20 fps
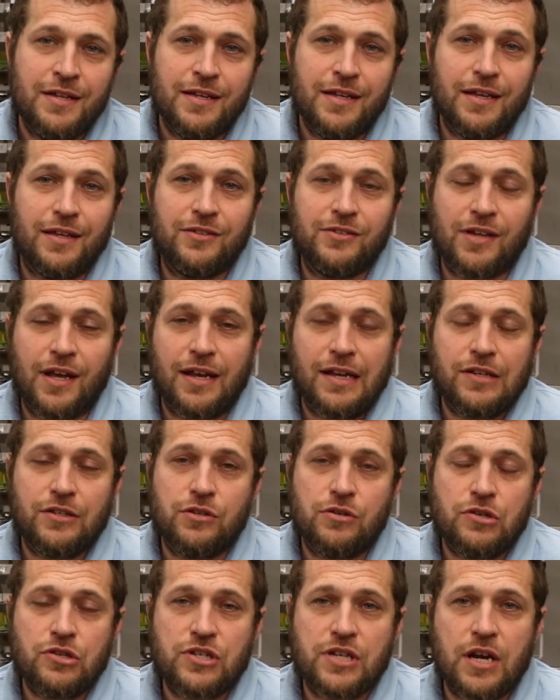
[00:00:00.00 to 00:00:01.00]
Excited
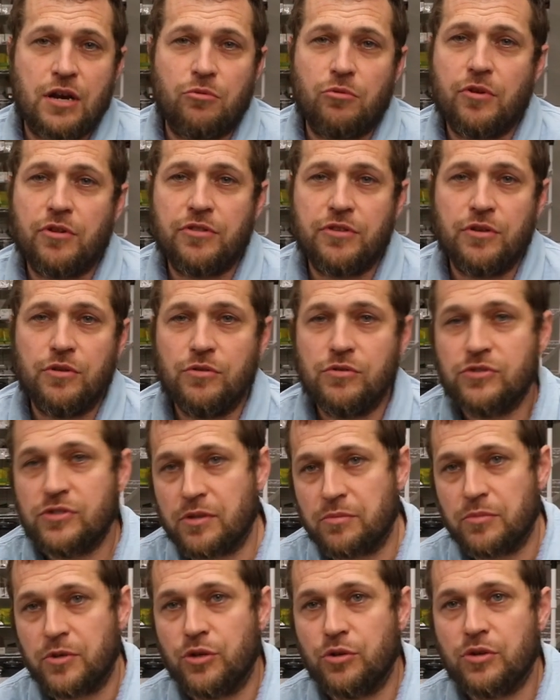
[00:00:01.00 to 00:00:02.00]
to share with you
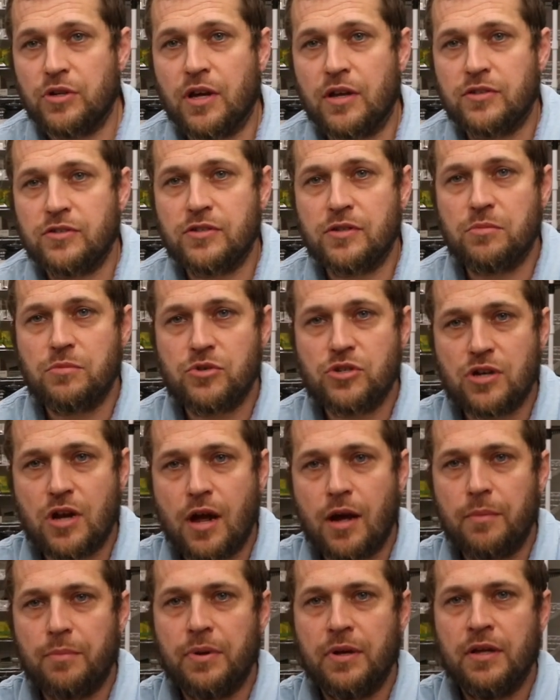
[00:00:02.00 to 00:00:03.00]
some new custom
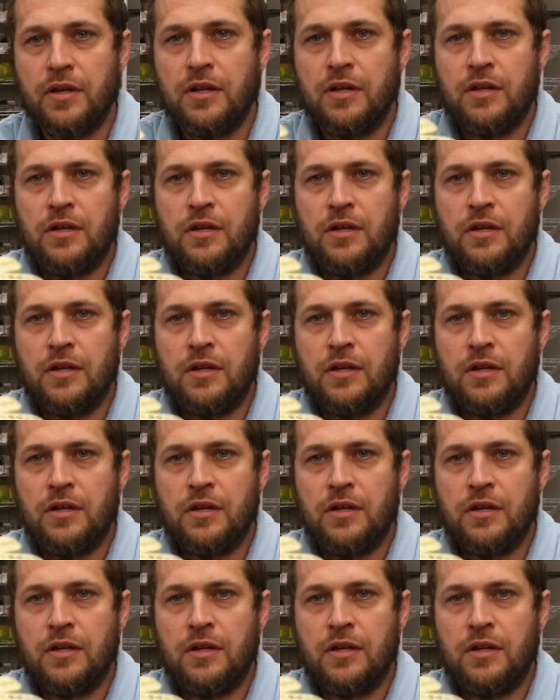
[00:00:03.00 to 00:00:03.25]
shop